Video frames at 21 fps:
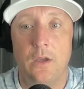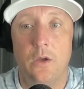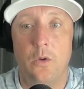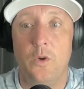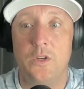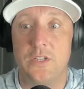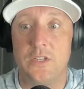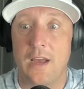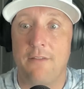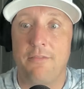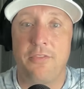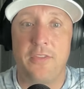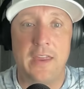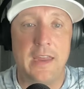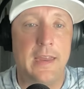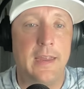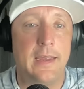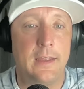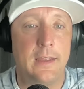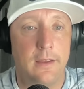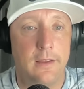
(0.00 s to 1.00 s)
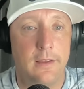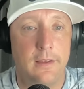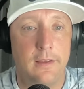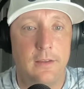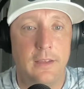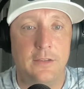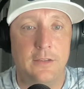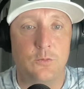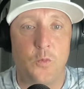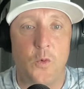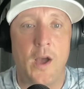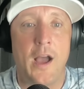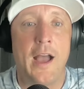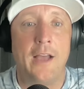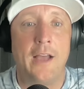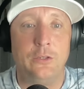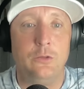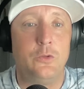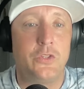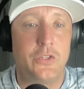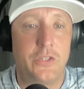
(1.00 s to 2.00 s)
which I think is why
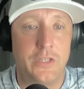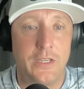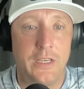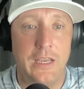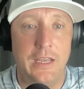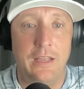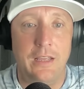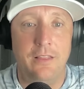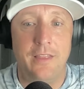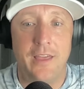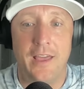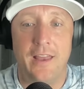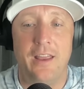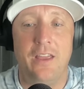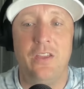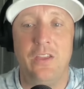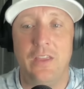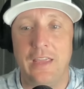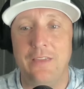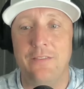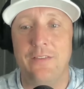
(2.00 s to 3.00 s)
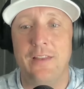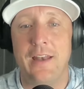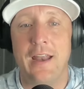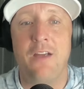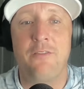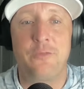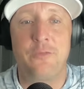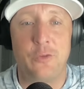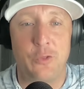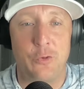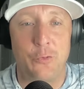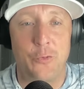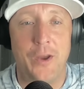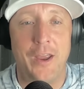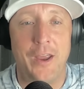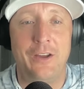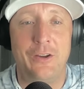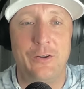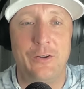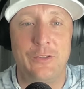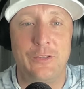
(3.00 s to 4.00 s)
you see that even after the
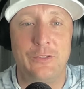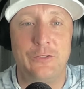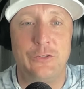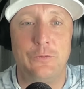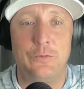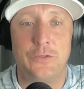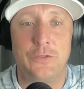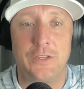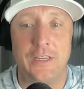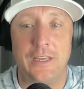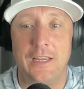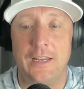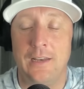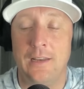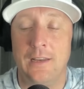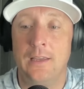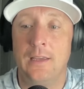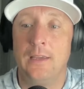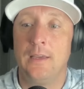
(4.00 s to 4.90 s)
record that you've seen,